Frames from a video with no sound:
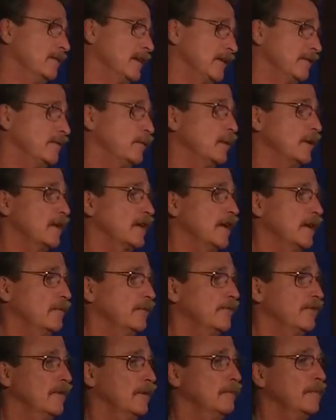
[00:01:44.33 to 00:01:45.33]
That's where it comes
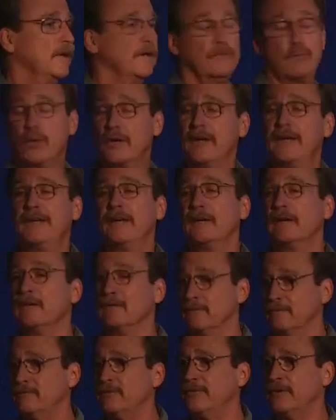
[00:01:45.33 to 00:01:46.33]
from. And we're here
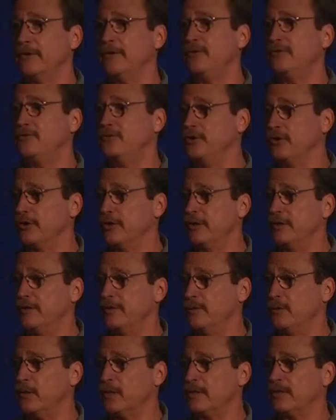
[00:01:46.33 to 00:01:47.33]
for this journey to
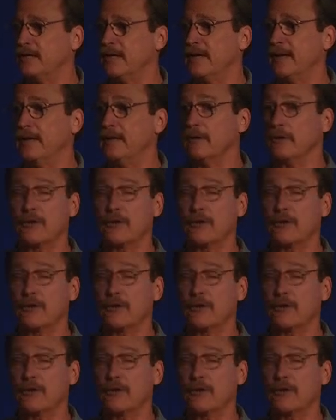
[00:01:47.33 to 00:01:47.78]
walk together.